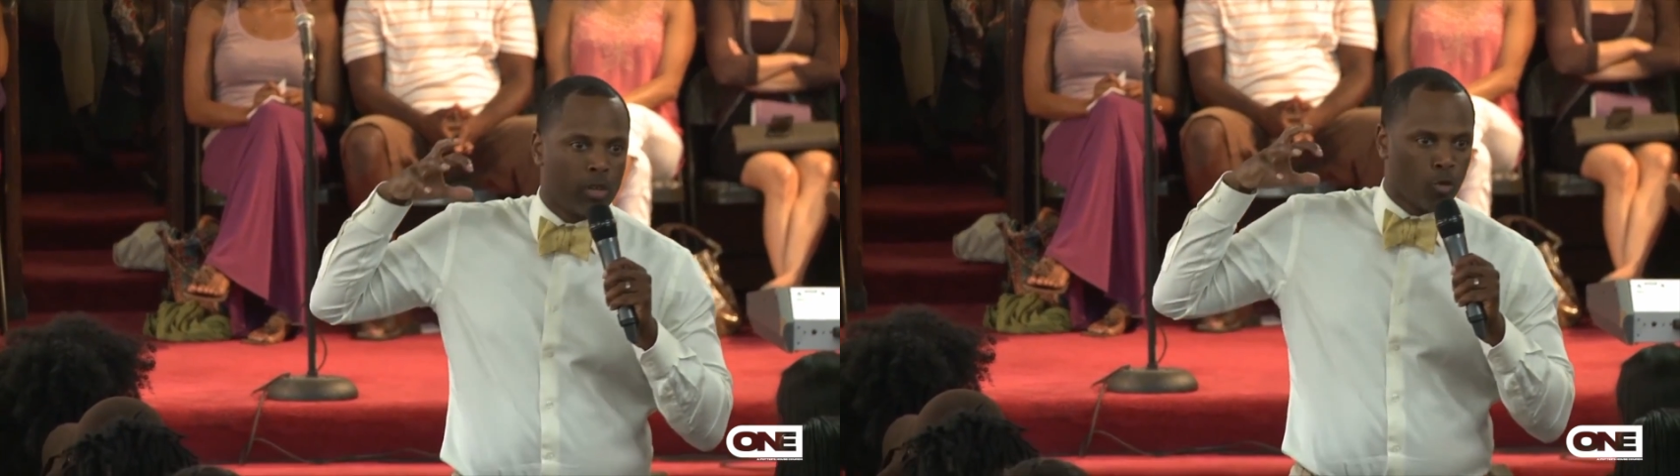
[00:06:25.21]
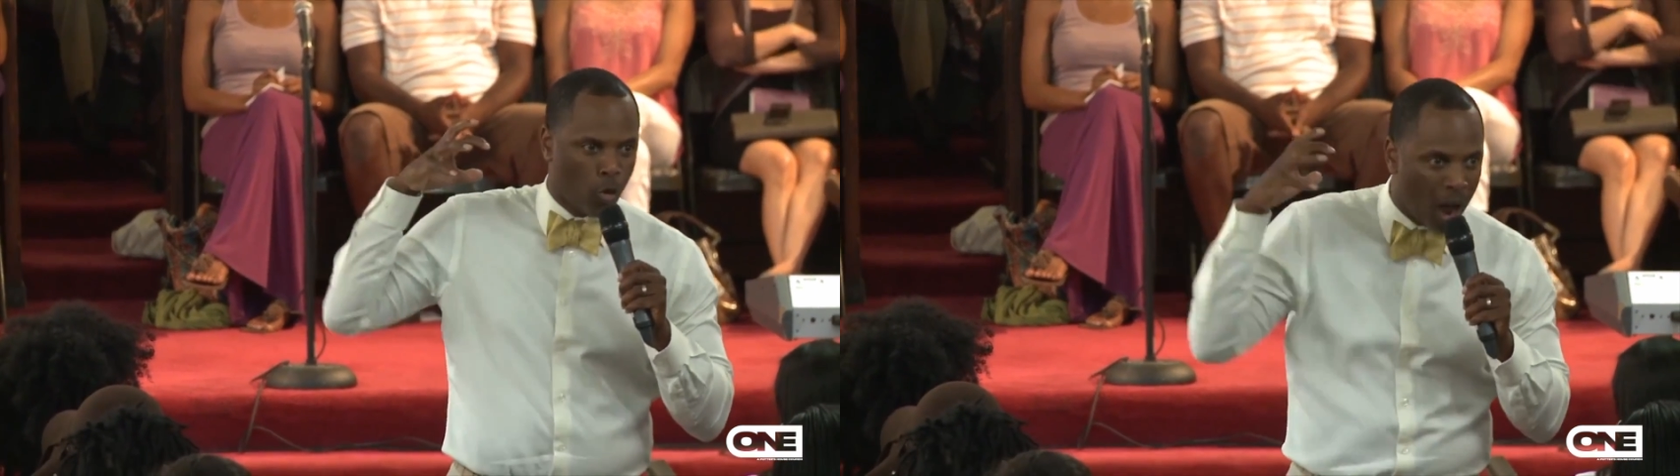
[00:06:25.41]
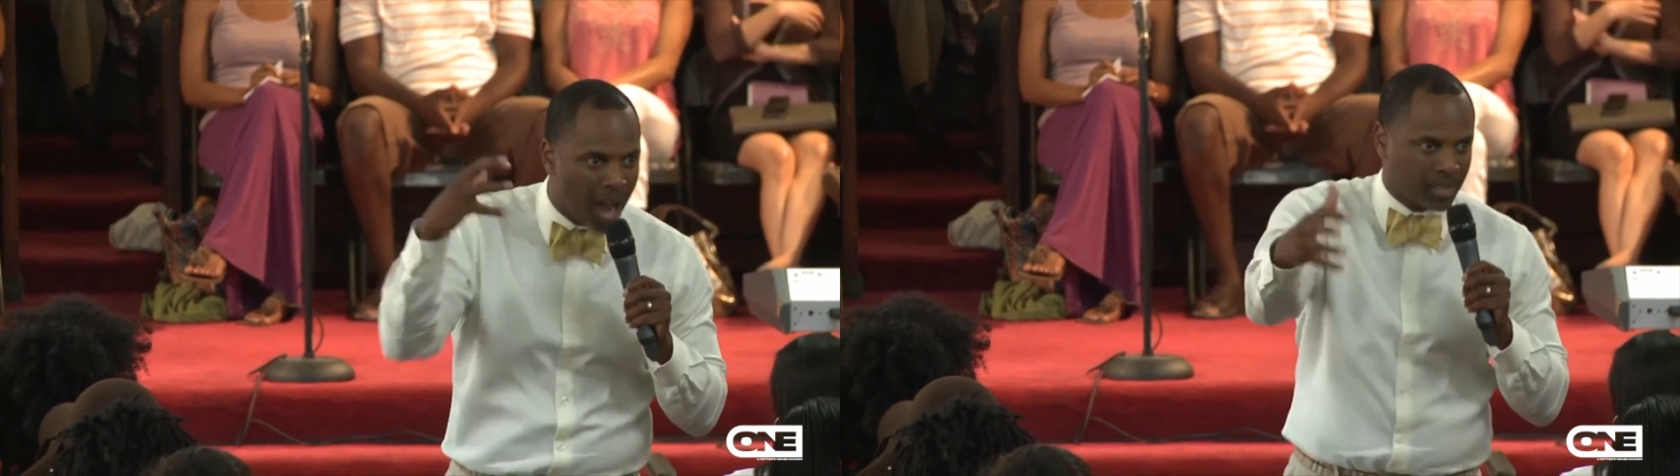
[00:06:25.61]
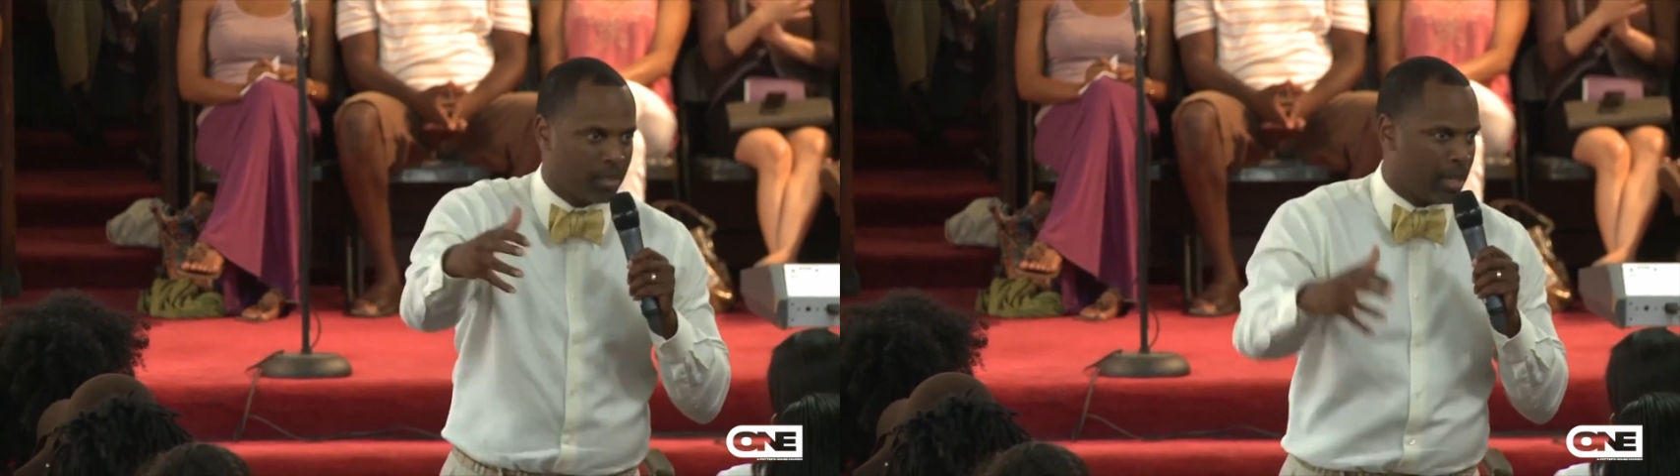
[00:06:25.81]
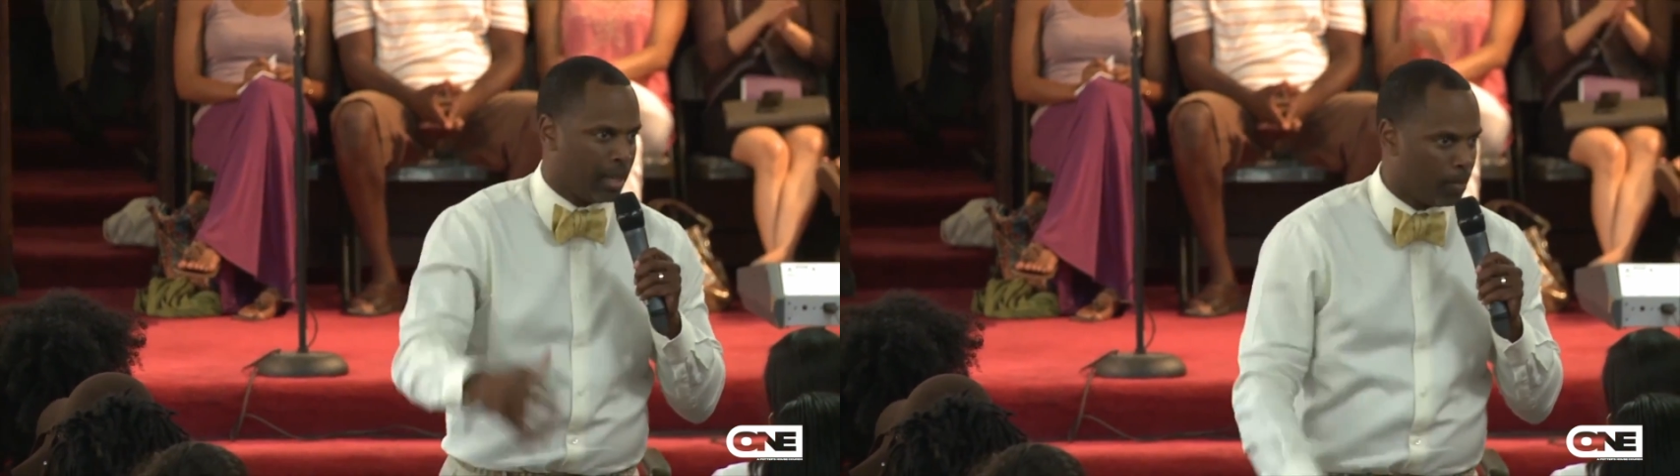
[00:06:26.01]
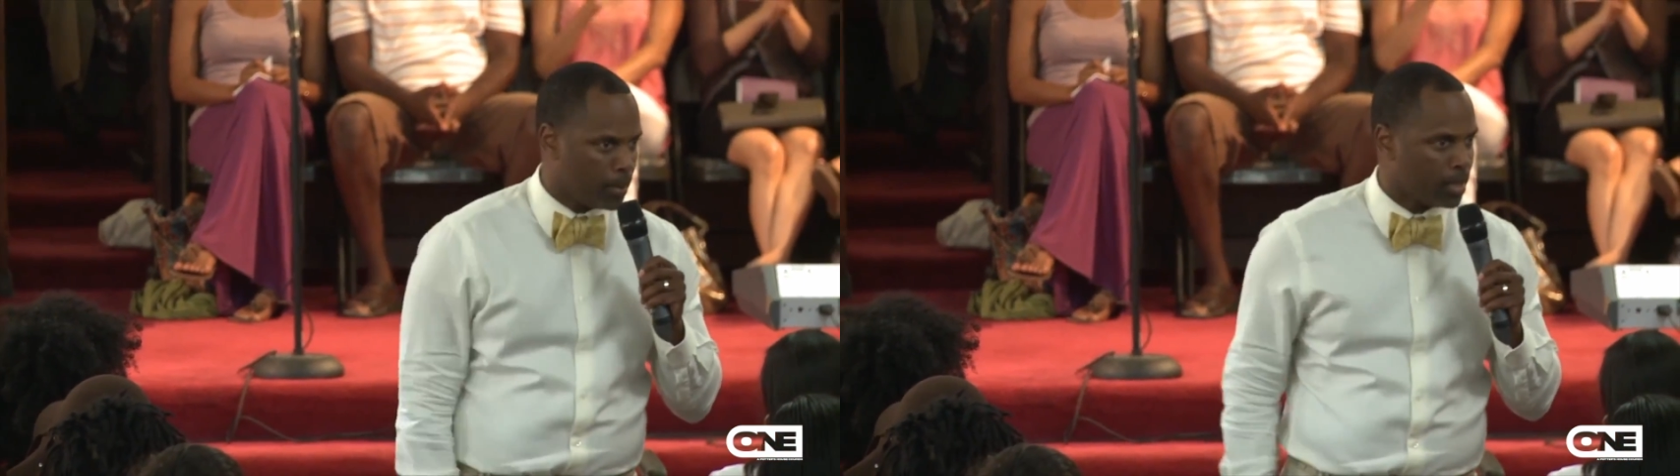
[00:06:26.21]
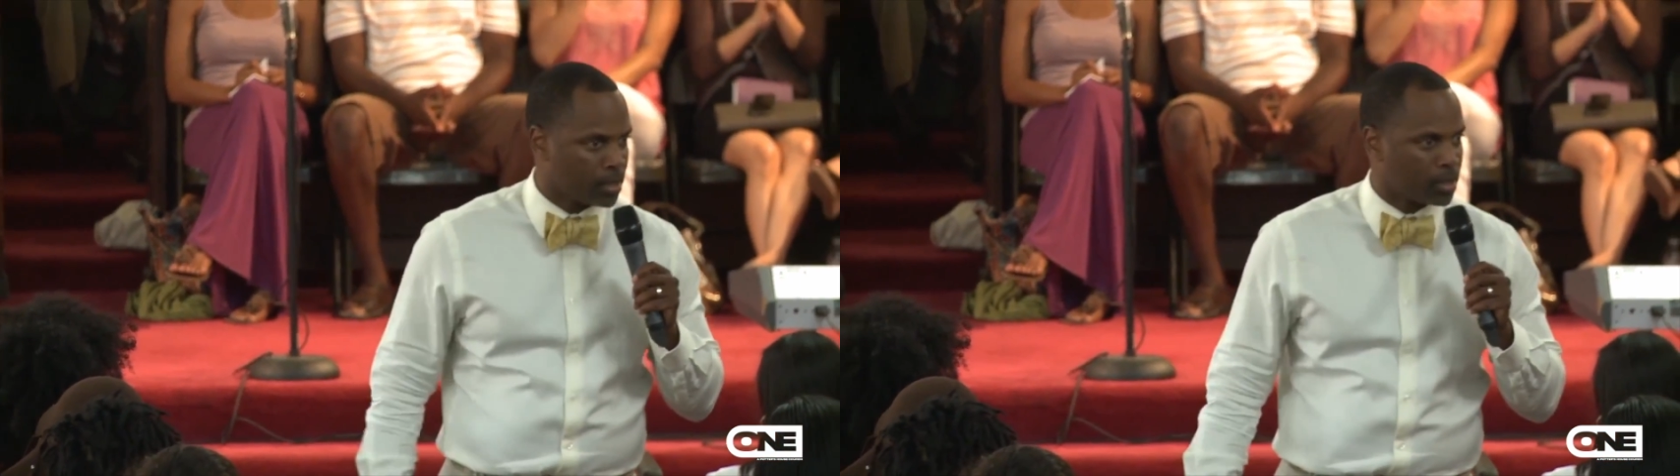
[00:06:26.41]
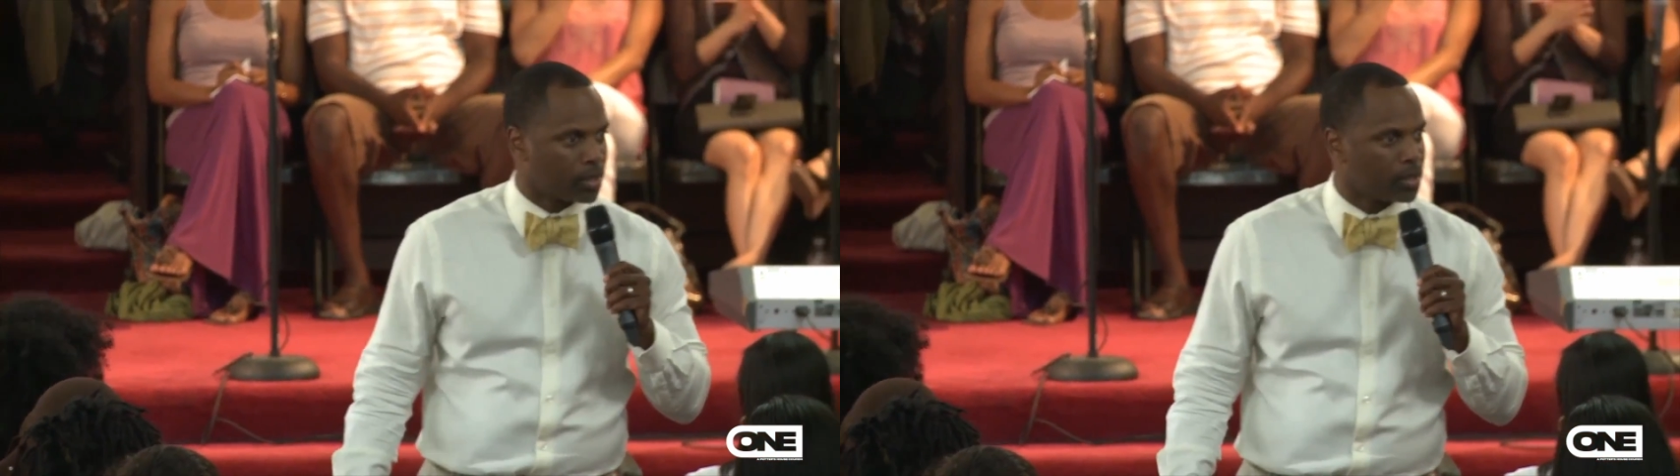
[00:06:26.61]
rocked in the
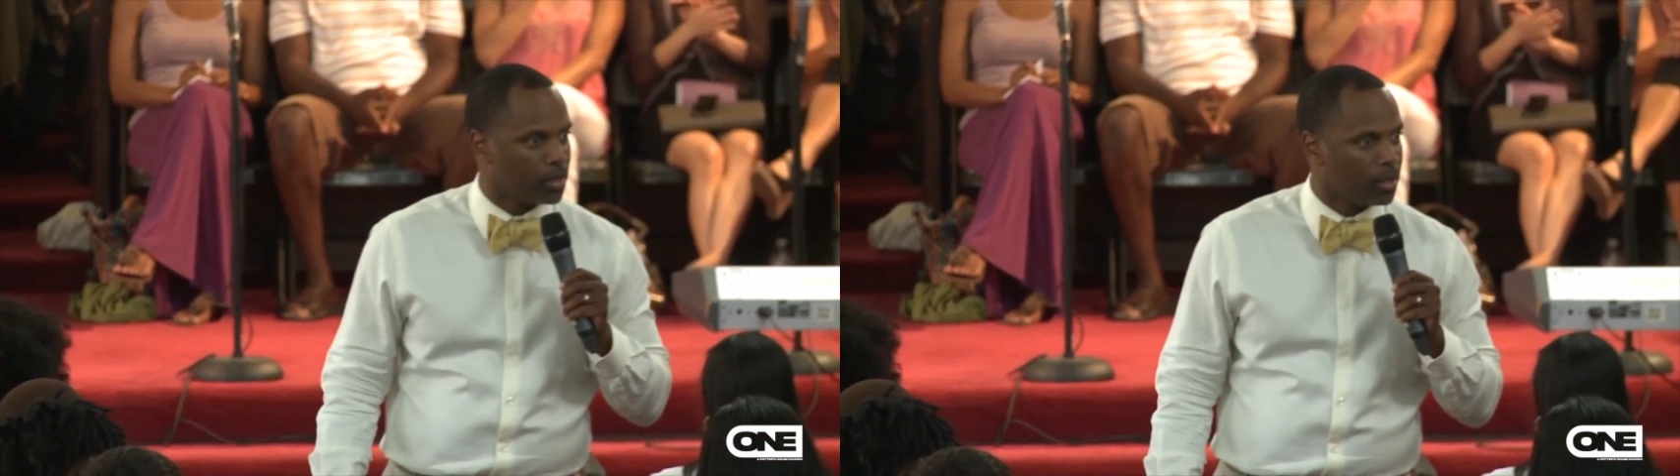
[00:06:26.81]
Olympics.